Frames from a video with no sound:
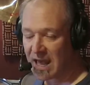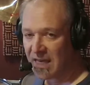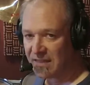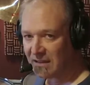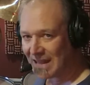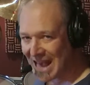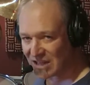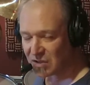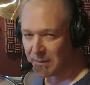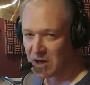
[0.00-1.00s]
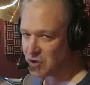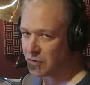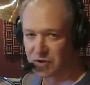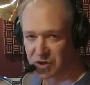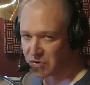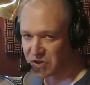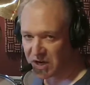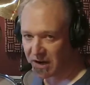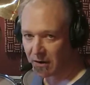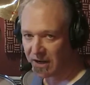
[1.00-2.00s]
The last measure, there's no
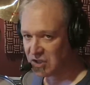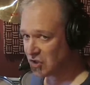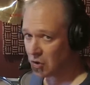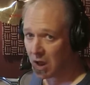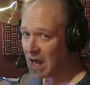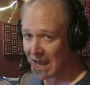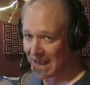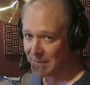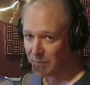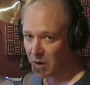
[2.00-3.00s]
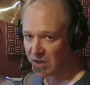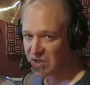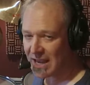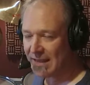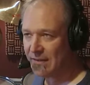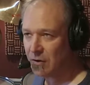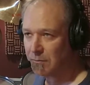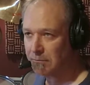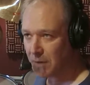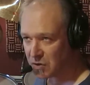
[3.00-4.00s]
snare. It's just all hi-hat barks, and
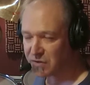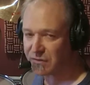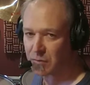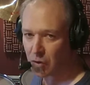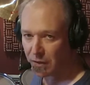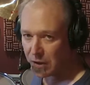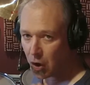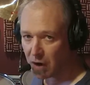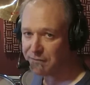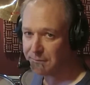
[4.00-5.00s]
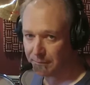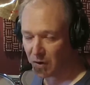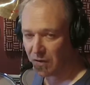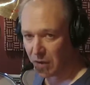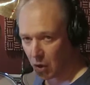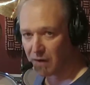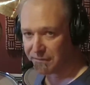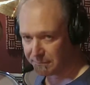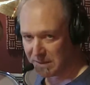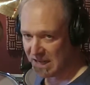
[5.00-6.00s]
most of them are on the off
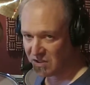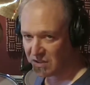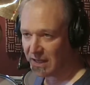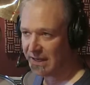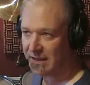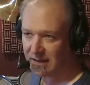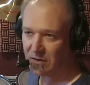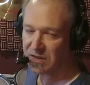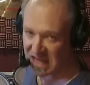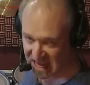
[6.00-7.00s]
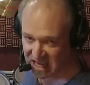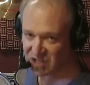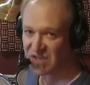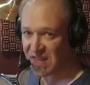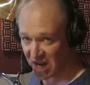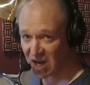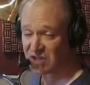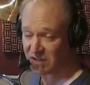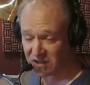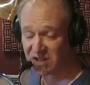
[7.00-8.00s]
beats, like on the E's and the U's
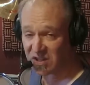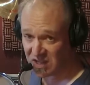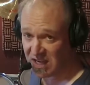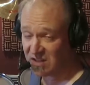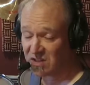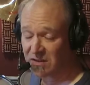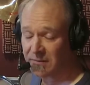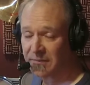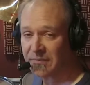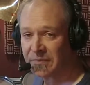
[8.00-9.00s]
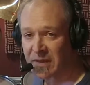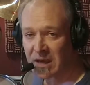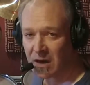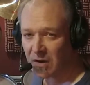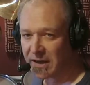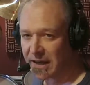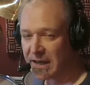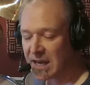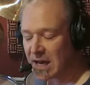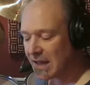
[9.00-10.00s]
of the 16ths. Okay,
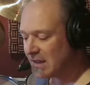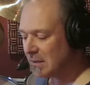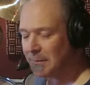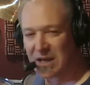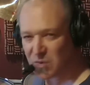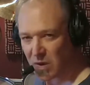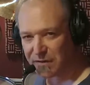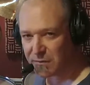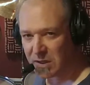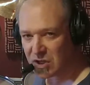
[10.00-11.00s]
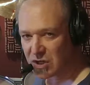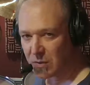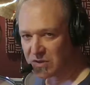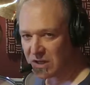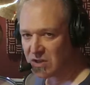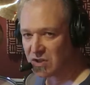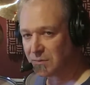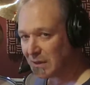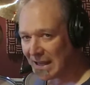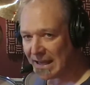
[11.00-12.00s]
I think the best way for me to show it to you is just play